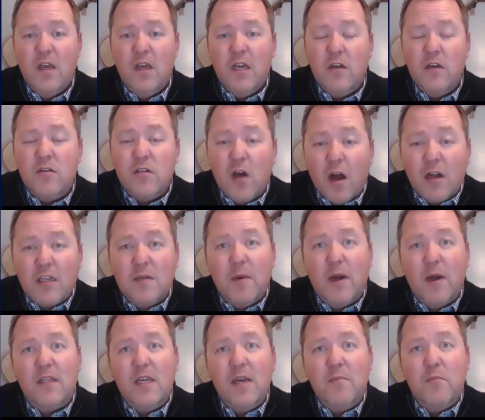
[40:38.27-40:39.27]
You talked
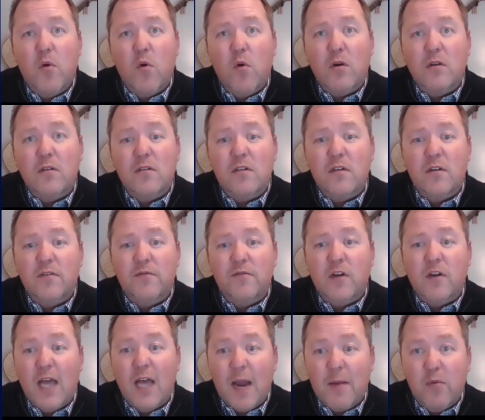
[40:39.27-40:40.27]
about the importance of
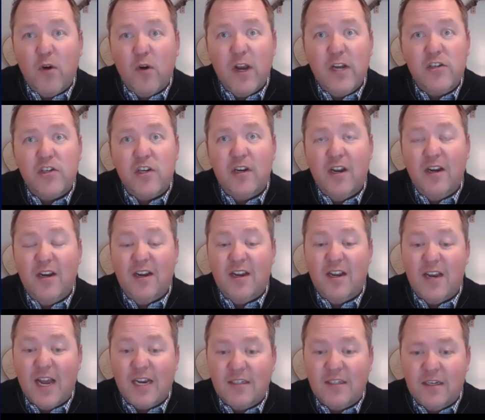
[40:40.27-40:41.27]
collaboration and
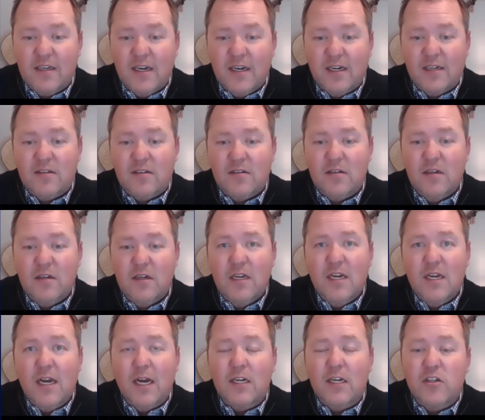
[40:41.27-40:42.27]
connectedness,
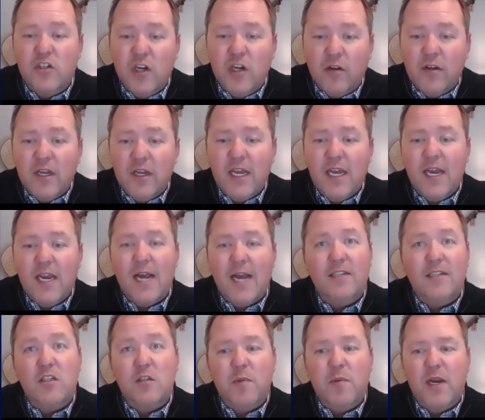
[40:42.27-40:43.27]
agility
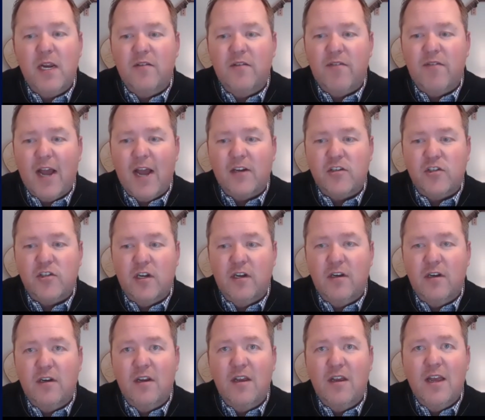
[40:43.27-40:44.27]
and speed of
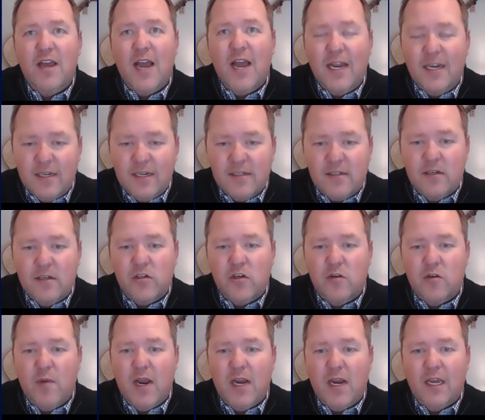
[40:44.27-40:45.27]
action, and
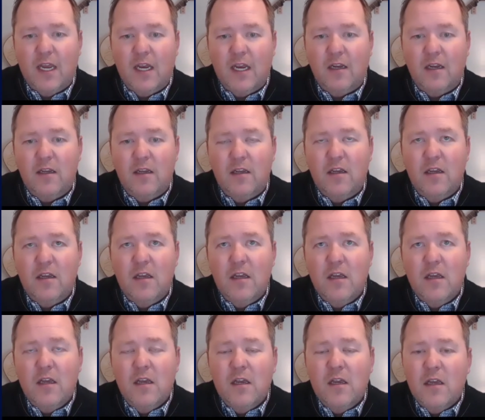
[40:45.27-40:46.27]
decision making.
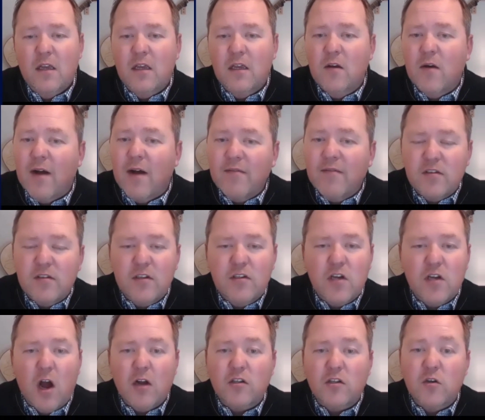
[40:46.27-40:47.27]
You obviously
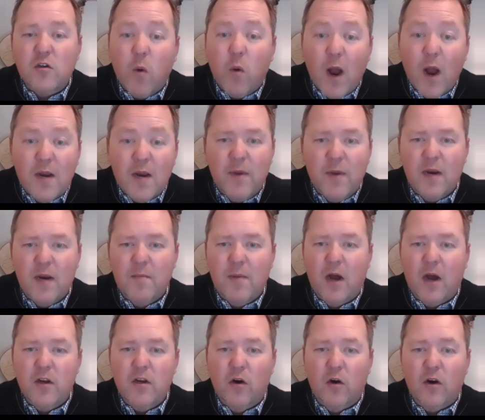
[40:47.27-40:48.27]
talked quite a bit
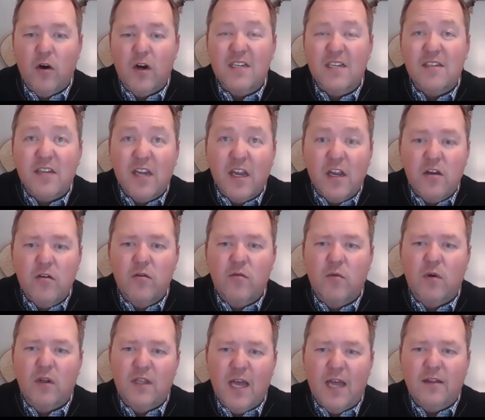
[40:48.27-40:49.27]
about your continued
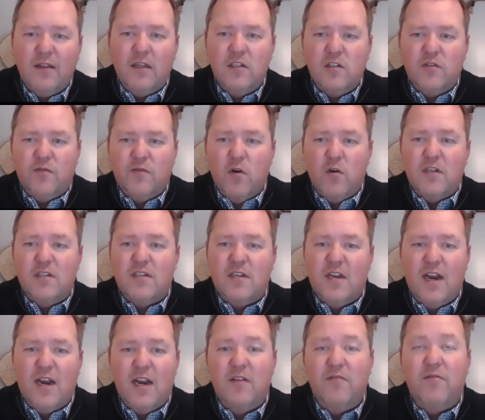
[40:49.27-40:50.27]
relentless focus
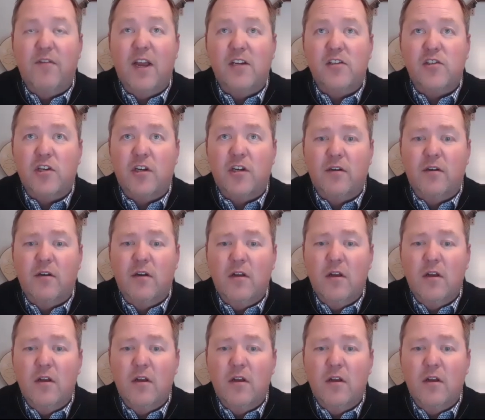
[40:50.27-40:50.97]
on innovation,